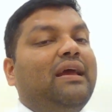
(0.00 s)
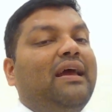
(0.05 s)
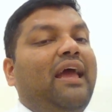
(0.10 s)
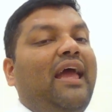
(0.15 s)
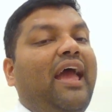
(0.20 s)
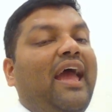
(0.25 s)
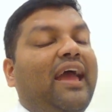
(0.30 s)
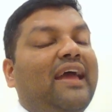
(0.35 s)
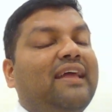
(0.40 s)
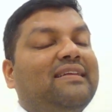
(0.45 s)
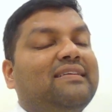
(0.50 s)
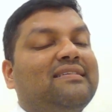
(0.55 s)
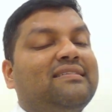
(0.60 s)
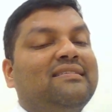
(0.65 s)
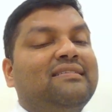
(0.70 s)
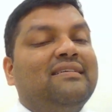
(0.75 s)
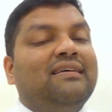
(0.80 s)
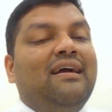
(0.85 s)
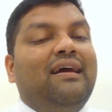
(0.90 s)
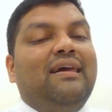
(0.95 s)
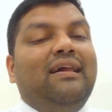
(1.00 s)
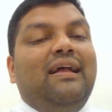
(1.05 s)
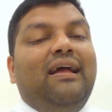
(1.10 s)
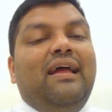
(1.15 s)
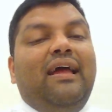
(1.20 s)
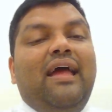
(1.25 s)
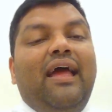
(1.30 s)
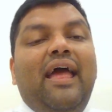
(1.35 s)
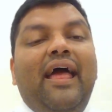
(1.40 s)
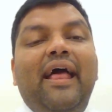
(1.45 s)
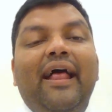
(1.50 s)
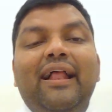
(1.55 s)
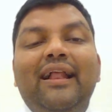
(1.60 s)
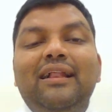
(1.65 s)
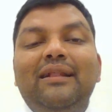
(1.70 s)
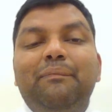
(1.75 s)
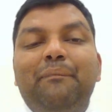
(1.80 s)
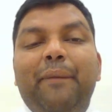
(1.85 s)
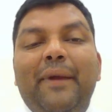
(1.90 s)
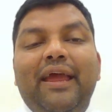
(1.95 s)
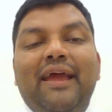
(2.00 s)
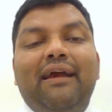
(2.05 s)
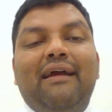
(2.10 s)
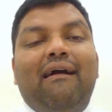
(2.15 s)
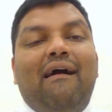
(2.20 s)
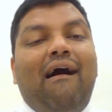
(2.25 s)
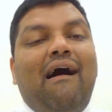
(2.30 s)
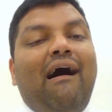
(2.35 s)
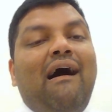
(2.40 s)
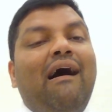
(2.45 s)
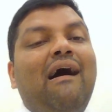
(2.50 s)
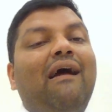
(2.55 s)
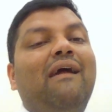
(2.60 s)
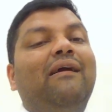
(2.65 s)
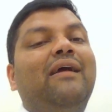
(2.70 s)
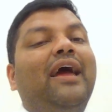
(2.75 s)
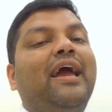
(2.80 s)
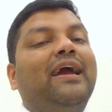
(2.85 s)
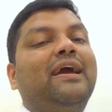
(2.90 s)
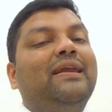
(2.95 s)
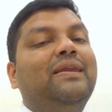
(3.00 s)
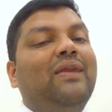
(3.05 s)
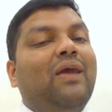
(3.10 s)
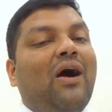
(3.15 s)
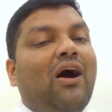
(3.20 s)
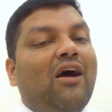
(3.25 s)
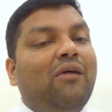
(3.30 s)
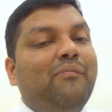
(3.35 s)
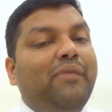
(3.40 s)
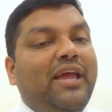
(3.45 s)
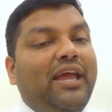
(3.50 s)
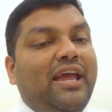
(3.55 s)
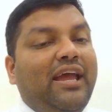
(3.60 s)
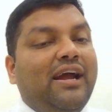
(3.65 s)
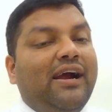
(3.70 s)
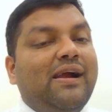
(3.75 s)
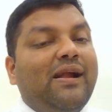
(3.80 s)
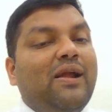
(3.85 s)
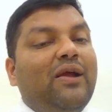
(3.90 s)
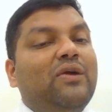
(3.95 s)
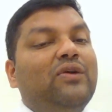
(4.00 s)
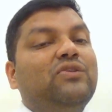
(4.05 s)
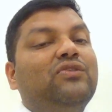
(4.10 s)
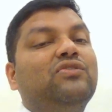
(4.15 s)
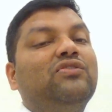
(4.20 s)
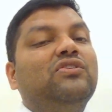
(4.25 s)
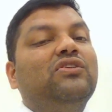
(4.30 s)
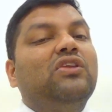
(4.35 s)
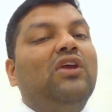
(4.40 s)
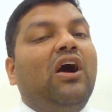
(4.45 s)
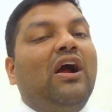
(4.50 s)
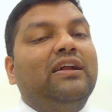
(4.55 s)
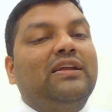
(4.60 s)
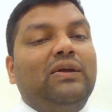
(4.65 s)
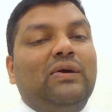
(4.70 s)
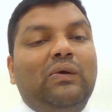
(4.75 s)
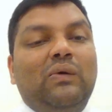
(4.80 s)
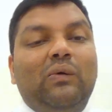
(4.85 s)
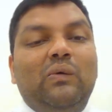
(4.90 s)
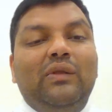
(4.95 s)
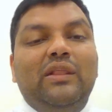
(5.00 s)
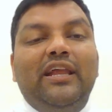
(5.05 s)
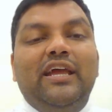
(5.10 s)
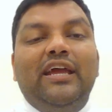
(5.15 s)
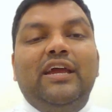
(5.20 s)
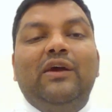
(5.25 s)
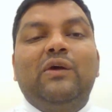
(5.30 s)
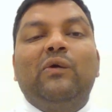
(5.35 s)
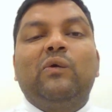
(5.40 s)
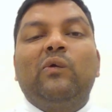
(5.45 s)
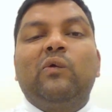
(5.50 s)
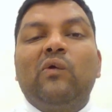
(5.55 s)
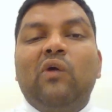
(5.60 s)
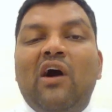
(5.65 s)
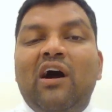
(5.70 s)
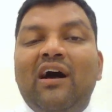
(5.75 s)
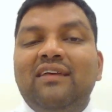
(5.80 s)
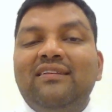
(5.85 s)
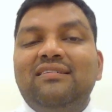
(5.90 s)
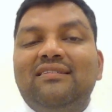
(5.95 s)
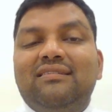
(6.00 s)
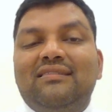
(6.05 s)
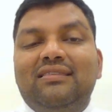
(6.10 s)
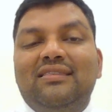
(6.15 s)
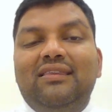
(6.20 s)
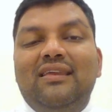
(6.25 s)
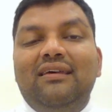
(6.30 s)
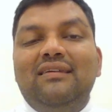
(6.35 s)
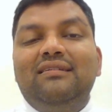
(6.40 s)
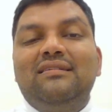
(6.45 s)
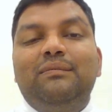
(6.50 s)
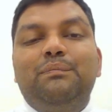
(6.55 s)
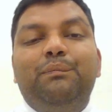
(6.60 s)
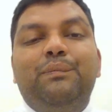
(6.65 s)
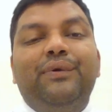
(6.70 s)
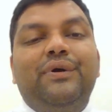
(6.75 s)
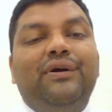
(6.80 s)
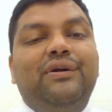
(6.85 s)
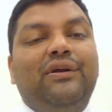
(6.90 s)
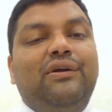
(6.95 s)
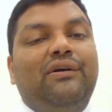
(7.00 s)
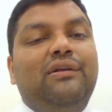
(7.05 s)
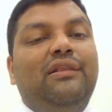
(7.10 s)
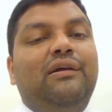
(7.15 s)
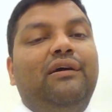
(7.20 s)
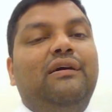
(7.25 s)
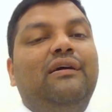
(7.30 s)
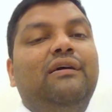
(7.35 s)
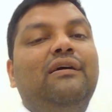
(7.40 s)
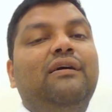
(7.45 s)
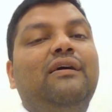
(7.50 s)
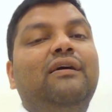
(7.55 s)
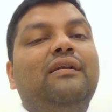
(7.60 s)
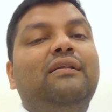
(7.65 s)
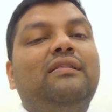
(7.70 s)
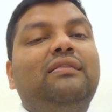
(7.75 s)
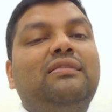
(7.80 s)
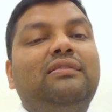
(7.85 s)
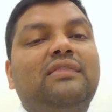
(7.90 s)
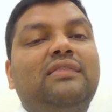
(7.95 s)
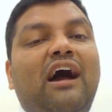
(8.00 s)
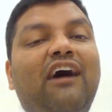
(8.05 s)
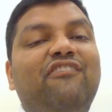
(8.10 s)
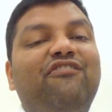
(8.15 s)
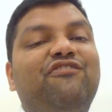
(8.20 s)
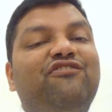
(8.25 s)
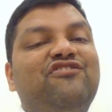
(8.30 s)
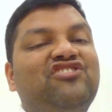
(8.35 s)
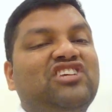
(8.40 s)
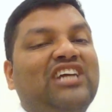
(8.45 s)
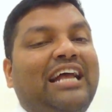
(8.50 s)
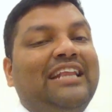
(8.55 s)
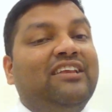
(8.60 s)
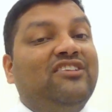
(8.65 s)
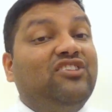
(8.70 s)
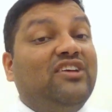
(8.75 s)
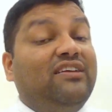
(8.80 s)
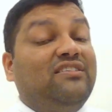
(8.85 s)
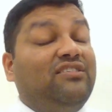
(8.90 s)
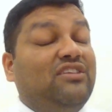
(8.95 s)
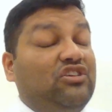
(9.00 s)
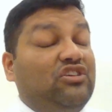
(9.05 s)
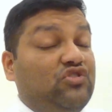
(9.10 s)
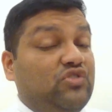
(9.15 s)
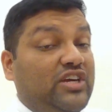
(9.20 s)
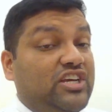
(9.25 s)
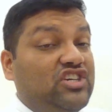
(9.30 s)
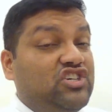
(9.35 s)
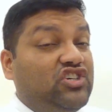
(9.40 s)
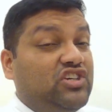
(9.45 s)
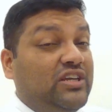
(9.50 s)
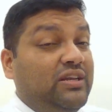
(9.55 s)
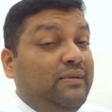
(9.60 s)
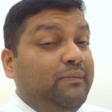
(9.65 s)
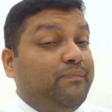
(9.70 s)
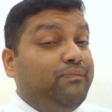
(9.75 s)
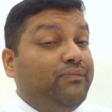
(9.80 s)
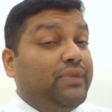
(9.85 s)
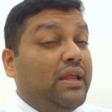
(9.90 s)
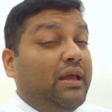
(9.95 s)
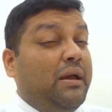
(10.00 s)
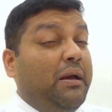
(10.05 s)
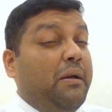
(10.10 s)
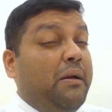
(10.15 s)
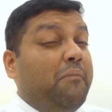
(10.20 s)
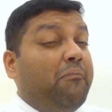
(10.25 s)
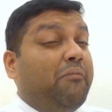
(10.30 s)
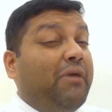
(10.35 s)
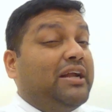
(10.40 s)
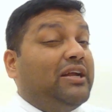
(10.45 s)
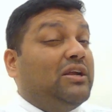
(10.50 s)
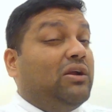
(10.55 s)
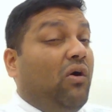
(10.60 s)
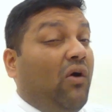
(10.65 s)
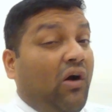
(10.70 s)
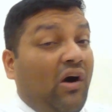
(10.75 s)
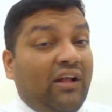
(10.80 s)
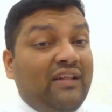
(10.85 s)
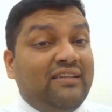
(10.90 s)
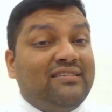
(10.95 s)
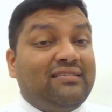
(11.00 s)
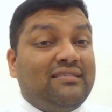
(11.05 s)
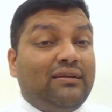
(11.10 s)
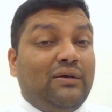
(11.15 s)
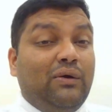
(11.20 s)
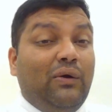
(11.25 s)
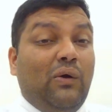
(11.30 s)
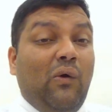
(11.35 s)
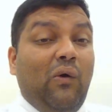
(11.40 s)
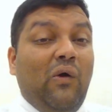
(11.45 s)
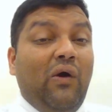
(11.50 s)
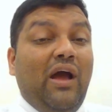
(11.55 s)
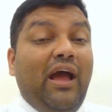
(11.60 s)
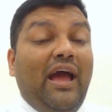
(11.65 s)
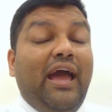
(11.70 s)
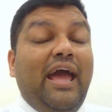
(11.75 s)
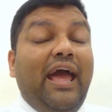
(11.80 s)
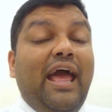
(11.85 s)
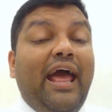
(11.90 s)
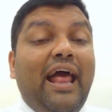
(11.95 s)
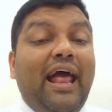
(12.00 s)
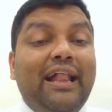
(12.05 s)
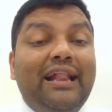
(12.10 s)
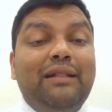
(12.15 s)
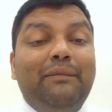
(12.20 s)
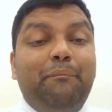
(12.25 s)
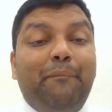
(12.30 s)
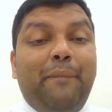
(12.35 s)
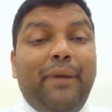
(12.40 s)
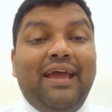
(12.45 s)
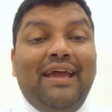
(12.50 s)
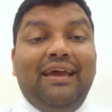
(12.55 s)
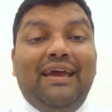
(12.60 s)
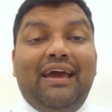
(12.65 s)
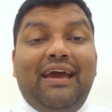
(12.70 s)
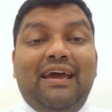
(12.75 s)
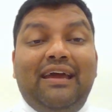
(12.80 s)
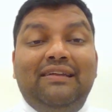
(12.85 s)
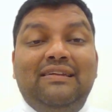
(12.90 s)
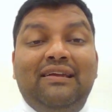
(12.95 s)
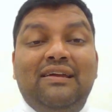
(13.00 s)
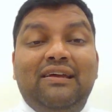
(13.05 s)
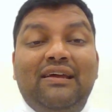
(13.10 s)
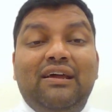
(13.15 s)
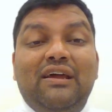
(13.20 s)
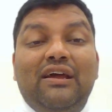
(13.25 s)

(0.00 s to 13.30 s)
hence helping our economy to not only cross this particular tough, challenging situation, but also helping it